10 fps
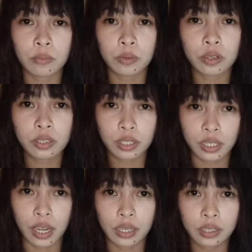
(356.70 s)

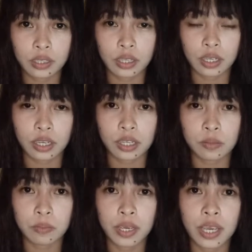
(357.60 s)
content that is
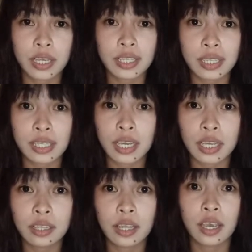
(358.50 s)
being
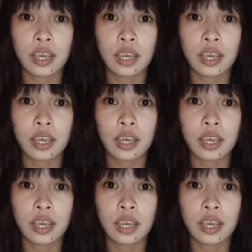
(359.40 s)
seen